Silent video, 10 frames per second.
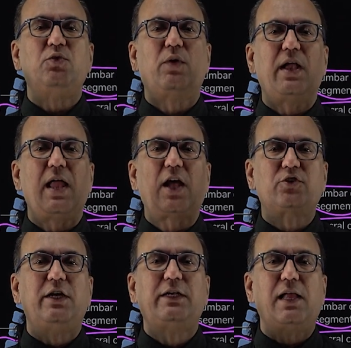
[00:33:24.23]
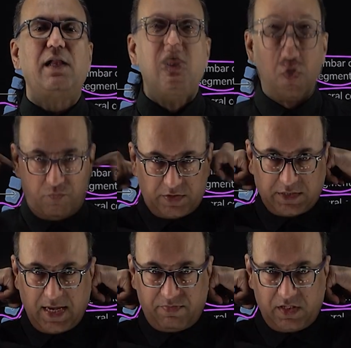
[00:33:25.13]
you can actually tell which
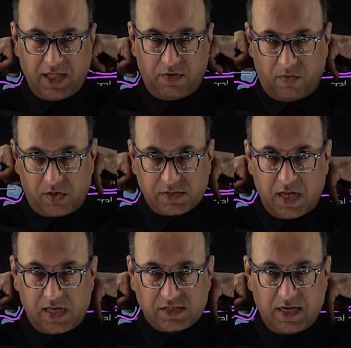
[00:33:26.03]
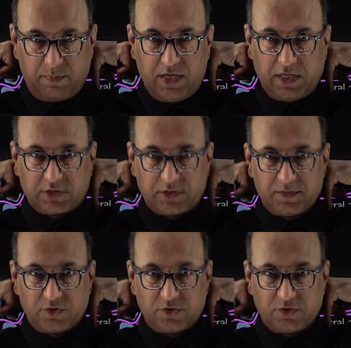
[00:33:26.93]
level there was a slip disc.